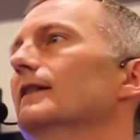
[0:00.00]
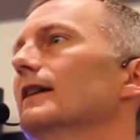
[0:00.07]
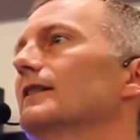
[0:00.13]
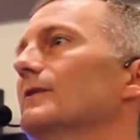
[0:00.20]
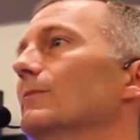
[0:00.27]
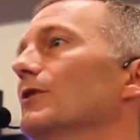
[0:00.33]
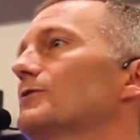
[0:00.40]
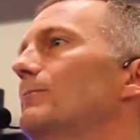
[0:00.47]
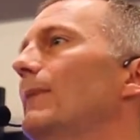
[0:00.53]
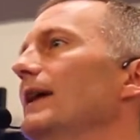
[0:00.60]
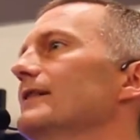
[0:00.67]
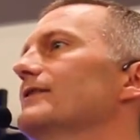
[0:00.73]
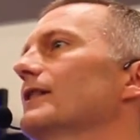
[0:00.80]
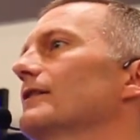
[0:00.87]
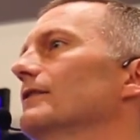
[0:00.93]
At the most
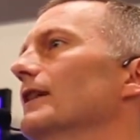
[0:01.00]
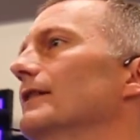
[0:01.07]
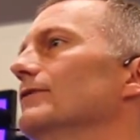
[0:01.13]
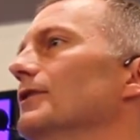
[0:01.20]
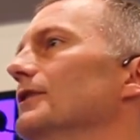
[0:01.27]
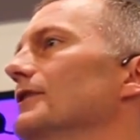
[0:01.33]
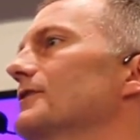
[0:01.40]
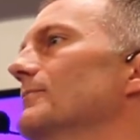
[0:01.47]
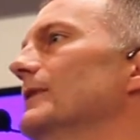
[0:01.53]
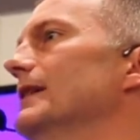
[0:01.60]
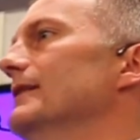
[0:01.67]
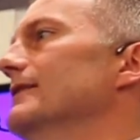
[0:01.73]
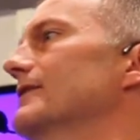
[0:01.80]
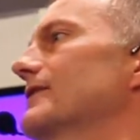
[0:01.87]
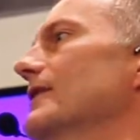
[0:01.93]
basic level, this
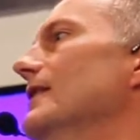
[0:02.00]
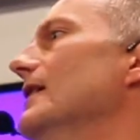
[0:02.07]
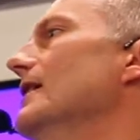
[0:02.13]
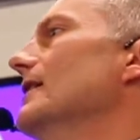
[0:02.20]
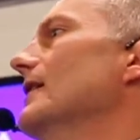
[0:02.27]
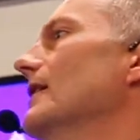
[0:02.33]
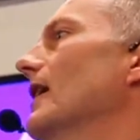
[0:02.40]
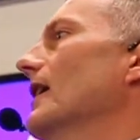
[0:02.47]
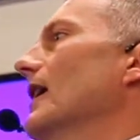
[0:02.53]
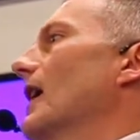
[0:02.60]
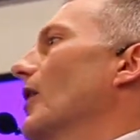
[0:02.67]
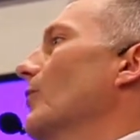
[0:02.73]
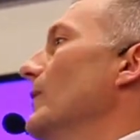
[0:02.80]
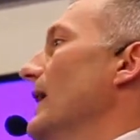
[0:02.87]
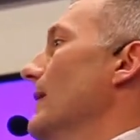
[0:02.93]
means,
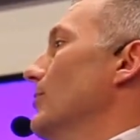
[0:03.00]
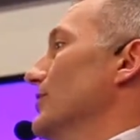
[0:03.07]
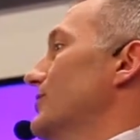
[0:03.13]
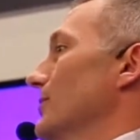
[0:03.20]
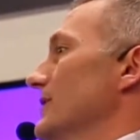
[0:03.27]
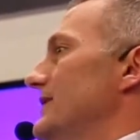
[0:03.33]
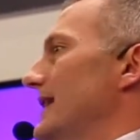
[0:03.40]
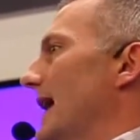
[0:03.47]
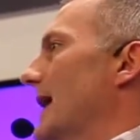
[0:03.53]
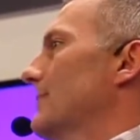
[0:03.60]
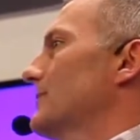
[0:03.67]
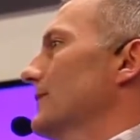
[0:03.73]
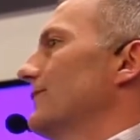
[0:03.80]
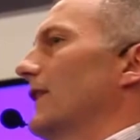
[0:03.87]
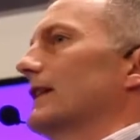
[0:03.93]
are we able to
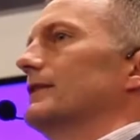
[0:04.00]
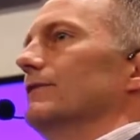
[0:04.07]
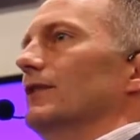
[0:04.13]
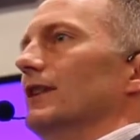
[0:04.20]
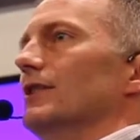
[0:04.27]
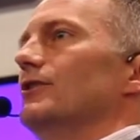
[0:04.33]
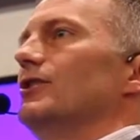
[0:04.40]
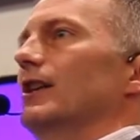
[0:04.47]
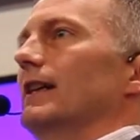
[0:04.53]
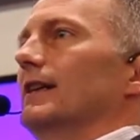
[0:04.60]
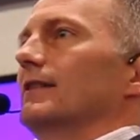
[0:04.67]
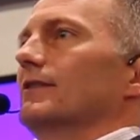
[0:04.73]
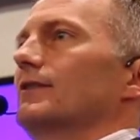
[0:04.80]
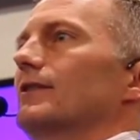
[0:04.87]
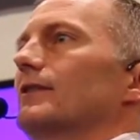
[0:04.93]
adapt effectively to
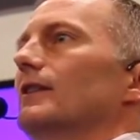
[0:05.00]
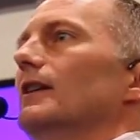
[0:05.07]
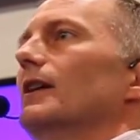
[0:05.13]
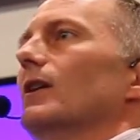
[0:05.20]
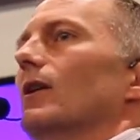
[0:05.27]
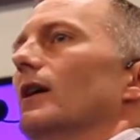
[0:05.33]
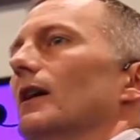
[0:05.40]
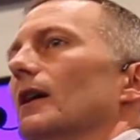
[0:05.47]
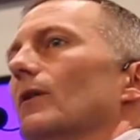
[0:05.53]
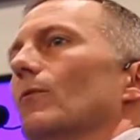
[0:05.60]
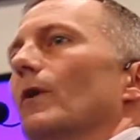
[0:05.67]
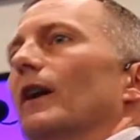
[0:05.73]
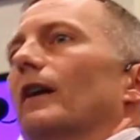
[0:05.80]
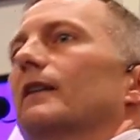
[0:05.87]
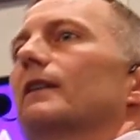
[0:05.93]
change?
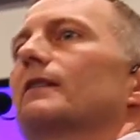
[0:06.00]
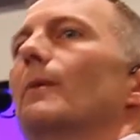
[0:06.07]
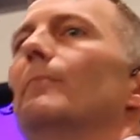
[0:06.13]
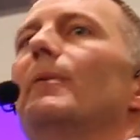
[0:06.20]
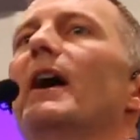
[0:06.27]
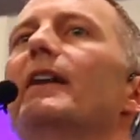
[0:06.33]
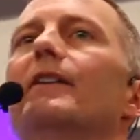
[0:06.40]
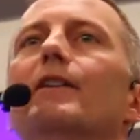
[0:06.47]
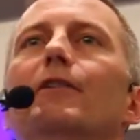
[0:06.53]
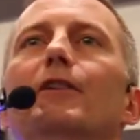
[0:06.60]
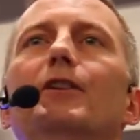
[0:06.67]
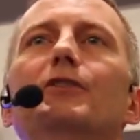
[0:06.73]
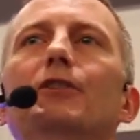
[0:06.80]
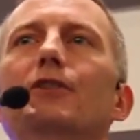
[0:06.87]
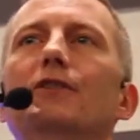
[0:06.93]
When a
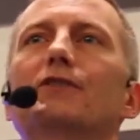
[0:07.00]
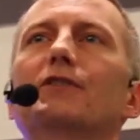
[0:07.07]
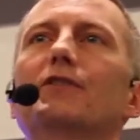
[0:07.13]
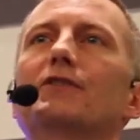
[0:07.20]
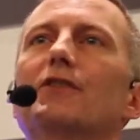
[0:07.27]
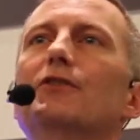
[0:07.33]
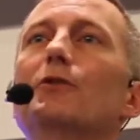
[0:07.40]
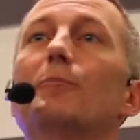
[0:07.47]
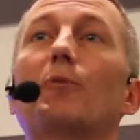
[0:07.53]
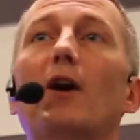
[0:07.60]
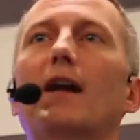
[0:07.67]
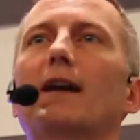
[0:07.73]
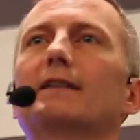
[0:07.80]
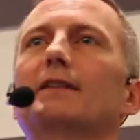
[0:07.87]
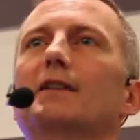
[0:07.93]
competitor introduces a new
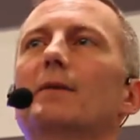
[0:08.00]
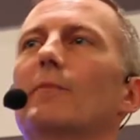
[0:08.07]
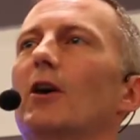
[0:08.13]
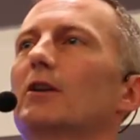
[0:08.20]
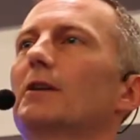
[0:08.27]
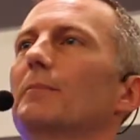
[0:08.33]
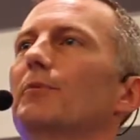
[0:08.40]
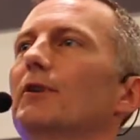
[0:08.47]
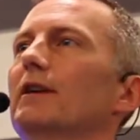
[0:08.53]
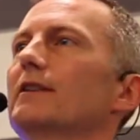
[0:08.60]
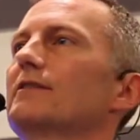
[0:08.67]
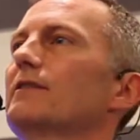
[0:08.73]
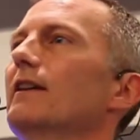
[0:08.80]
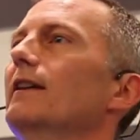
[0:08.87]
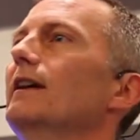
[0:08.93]
product in the
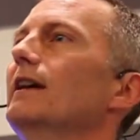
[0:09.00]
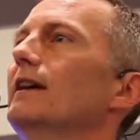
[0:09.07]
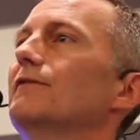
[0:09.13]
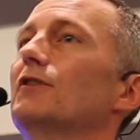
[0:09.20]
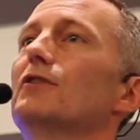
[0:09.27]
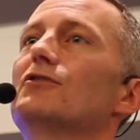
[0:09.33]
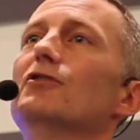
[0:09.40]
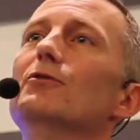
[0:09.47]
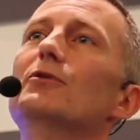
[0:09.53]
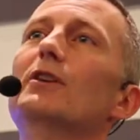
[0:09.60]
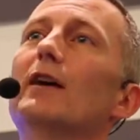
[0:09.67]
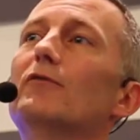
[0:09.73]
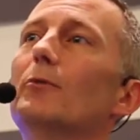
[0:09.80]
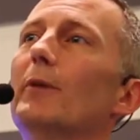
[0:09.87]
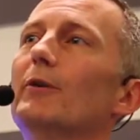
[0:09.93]
marketplace, if there's new
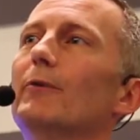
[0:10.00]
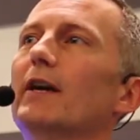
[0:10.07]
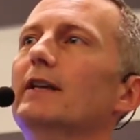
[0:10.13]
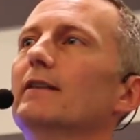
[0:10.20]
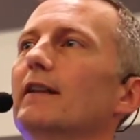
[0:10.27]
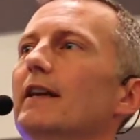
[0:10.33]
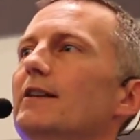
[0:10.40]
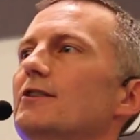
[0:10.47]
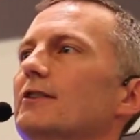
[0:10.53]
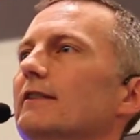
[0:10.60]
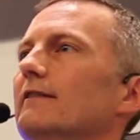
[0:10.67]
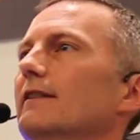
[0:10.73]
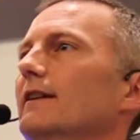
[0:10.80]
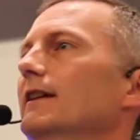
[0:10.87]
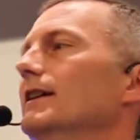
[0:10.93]
government
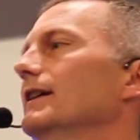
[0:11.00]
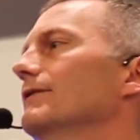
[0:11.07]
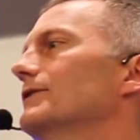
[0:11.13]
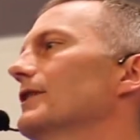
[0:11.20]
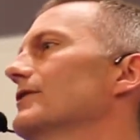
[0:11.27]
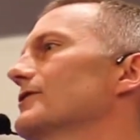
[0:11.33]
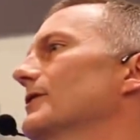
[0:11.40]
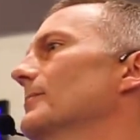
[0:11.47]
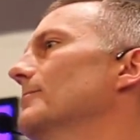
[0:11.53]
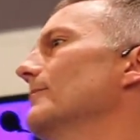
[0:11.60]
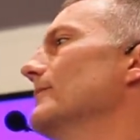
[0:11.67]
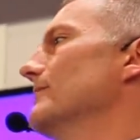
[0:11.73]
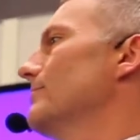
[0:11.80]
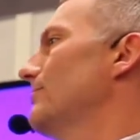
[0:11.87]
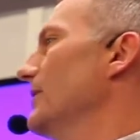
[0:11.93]
regulation, if there's a
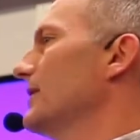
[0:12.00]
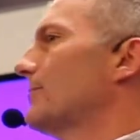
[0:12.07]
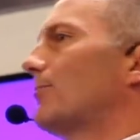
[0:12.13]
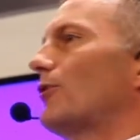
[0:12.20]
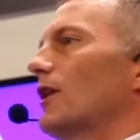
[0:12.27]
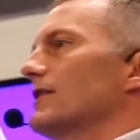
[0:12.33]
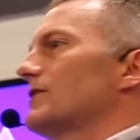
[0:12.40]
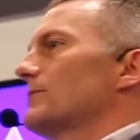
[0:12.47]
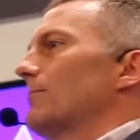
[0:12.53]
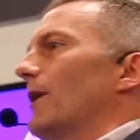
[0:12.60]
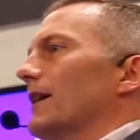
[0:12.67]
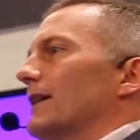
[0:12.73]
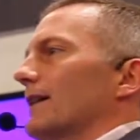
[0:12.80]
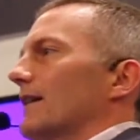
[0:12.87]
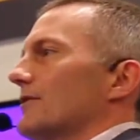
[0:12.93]
big price
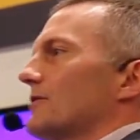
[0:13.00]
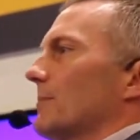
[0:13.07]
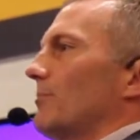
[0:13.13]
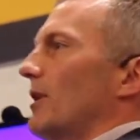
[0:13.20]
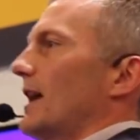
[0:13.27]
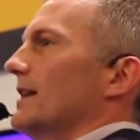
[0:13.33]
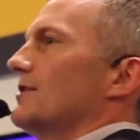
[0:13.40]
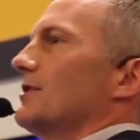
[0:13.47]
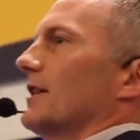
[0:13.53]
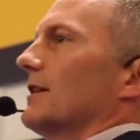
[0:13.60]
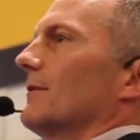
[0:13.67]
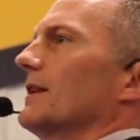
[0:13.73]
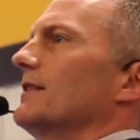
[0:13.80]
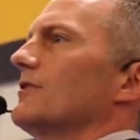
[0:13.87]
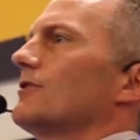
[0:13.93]
spike in our supply
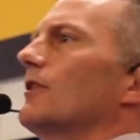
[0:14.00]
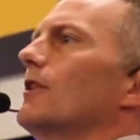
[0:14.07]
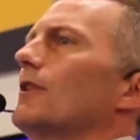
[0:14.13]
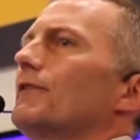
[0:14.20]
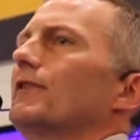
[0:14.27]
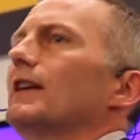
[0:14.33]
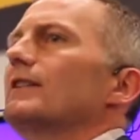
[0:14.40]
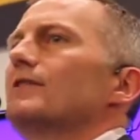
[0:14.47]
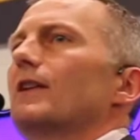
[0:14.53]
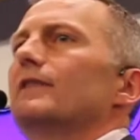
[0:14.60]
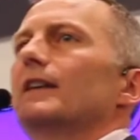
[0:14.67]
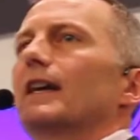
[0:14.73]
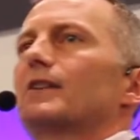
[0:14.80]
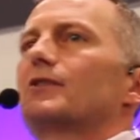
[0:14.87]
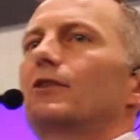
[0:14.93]
chain, right? These are all things that
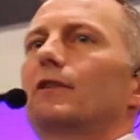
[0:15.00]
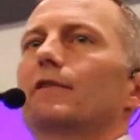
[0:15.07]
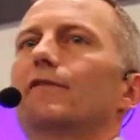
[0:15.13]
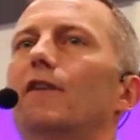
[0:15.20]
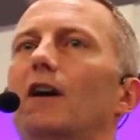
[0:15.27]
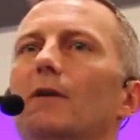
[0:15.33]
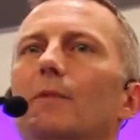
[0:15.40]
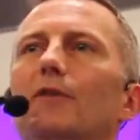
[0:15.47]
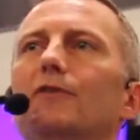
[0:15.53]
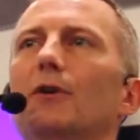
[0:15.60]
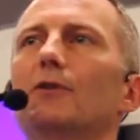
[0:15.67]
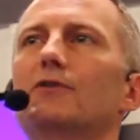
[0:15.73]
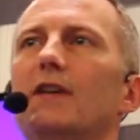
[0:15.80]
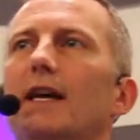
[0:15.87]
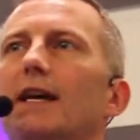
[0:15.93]
the external environment
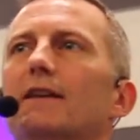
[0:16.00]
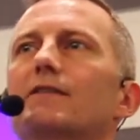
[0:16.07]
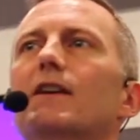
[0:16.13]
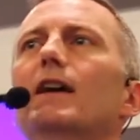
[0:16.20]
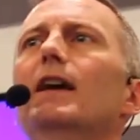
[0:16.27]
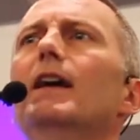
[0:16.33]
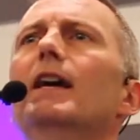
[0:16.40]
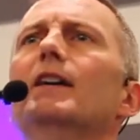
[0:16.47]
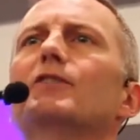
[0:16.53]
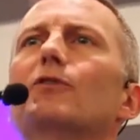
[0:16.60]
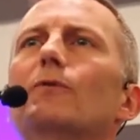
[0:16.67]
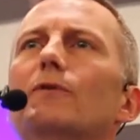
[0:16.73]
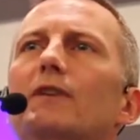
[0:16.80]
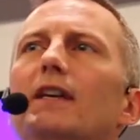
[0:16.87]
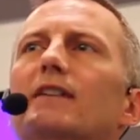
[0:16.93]
throws at us. And
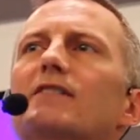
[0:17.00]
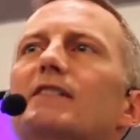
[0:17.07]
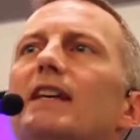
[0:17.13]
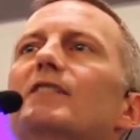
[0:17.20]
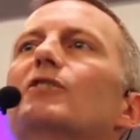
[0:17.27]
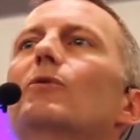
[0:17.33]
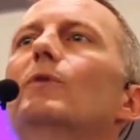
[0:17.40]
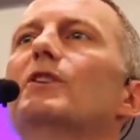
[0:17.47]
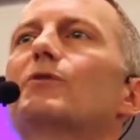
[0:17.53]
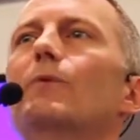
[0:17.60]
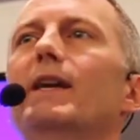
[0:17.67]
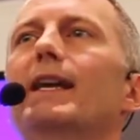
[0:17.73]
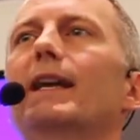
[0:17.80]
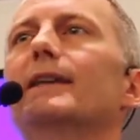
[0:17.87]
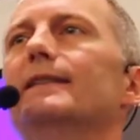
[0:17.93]
to the extent to which
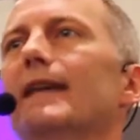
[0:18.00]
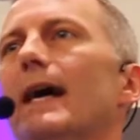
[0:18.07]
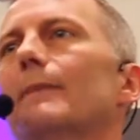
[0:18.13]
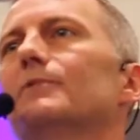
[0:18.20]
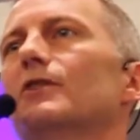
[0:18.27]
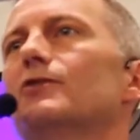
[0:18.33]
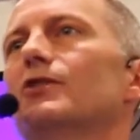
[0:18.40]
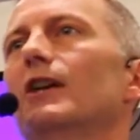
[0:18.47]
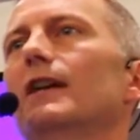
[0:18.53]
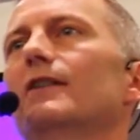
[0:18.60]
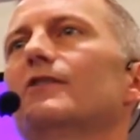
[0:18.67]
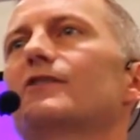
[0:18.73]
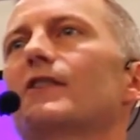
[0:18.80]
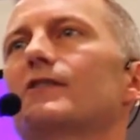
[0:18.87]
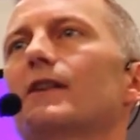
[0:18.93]
we can adapt to
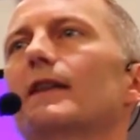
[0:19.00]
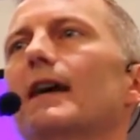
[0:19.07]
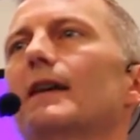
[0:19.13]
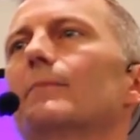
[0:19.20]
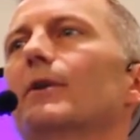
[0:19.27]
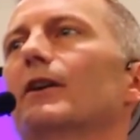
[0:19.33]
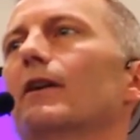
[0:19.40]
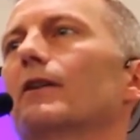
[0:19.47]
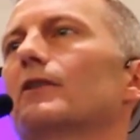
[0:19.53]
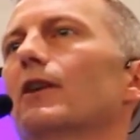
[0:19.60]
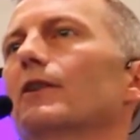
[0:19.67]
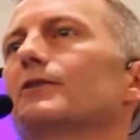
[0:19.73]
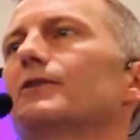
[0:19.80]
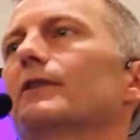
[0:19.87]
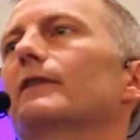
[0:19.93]
change says a lot about our
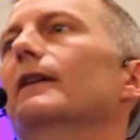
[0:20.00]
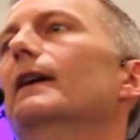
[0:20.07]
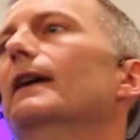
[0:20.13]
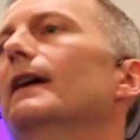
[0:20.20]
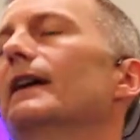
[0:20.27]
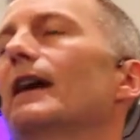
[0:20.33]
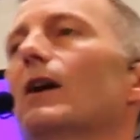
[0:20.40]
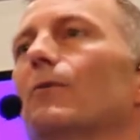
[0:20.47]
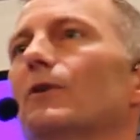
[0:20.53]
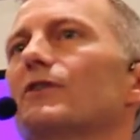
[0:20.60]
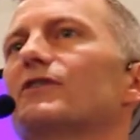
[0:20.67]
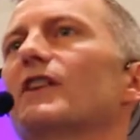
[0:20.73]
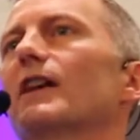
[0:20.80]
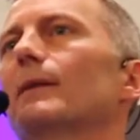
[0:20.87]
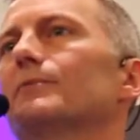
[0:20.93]
culture and how we're
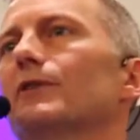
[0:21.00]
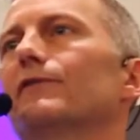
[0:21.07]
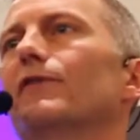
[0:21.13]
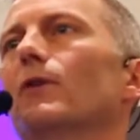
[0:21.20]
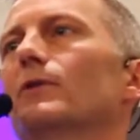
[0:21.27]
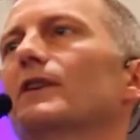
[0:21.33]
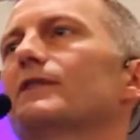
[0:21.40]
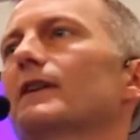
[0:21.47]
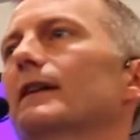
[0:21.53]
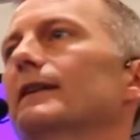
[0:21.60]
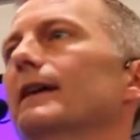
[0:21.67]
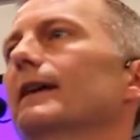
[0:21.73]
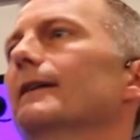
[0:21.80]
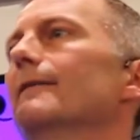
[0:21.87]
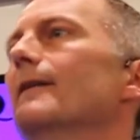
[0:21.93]
set up to focus
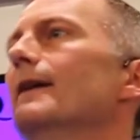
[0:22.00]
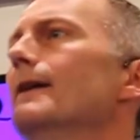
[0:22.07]
on that.